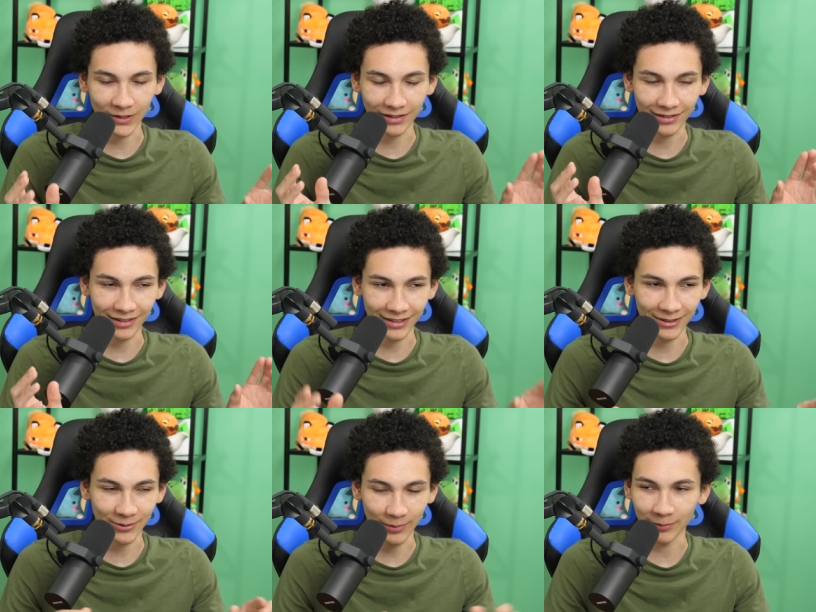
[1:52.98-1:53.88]
which I
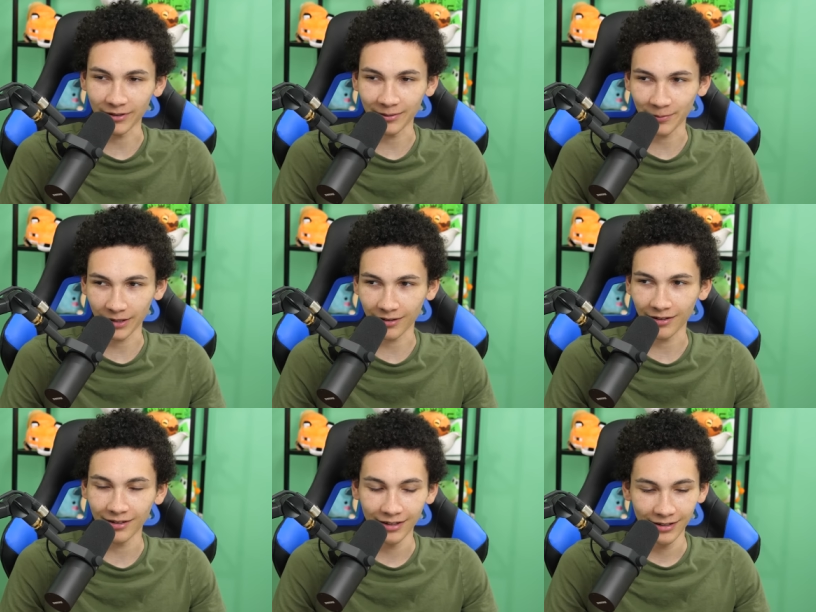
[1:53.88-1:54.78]
just remembered my
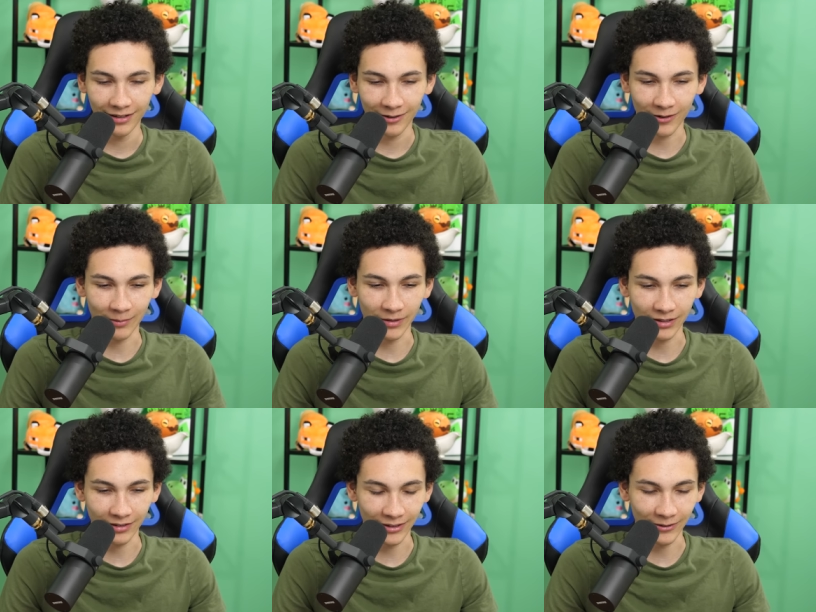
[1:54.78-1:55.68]
grandma
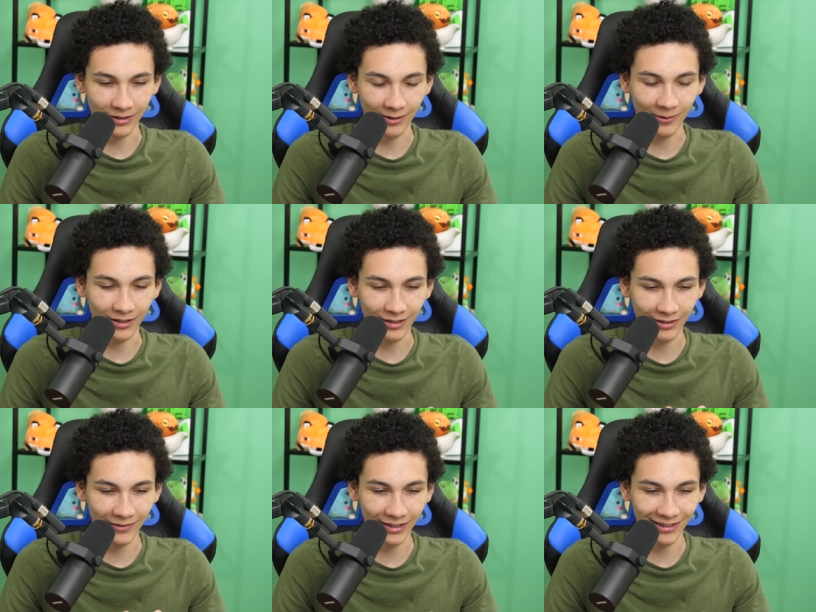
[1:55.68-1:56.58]
said she was gonna watch
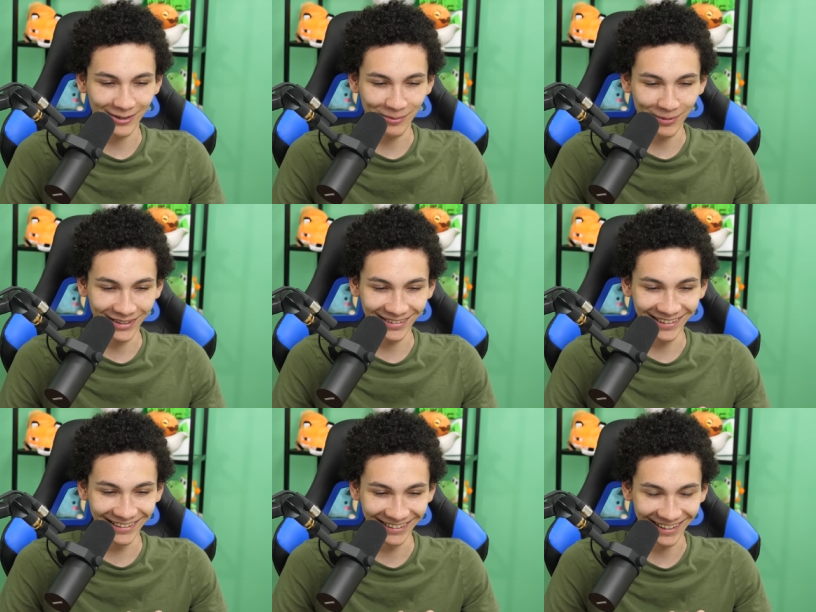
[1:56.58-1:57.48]
this video, but
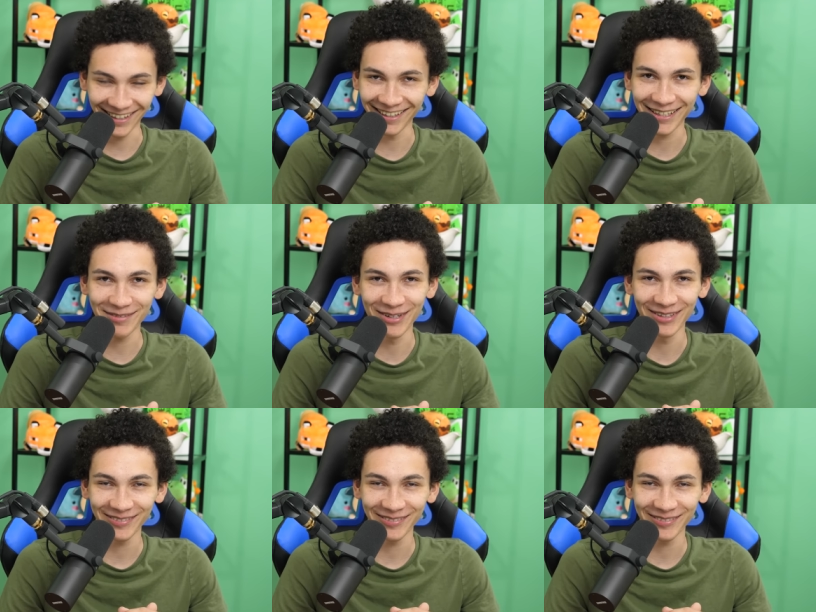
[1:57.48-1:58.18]
I gotta get...